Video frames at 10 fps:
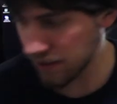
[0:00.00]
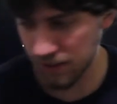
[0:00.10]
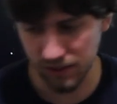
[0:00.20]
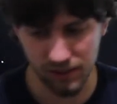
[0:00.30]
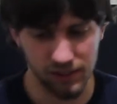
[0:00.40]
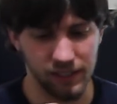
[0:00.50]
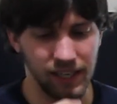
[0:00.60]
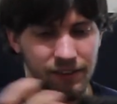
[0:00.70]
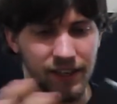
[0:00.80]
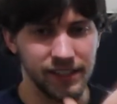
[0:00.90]
This little
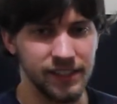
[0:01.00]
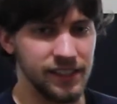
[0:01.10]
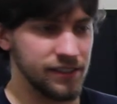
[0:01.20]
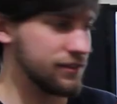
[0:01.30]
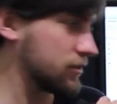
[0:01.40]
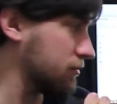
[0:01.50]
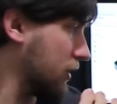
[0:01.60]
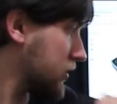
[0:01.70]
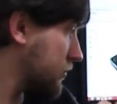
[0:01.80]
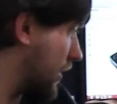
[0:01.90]
guy right here is
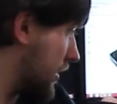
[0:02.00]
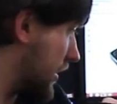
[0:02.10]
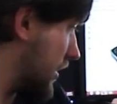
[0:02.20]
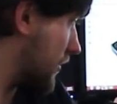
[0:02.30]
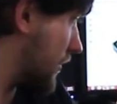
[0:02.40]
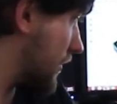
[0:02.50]
much smaller than the